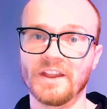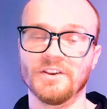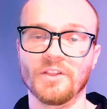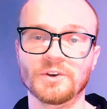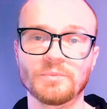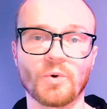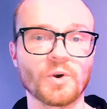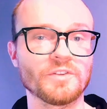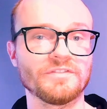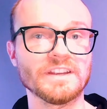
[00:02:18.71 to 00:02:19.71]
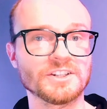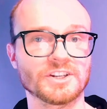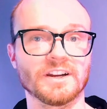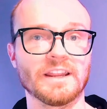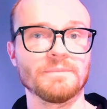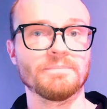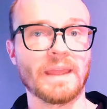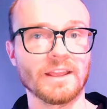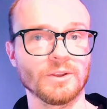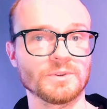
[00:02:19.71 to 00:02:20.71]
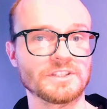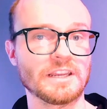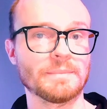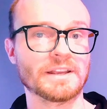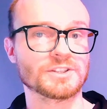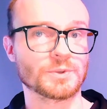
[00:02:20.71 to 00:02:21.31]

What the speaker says: another important feature in Payload CMS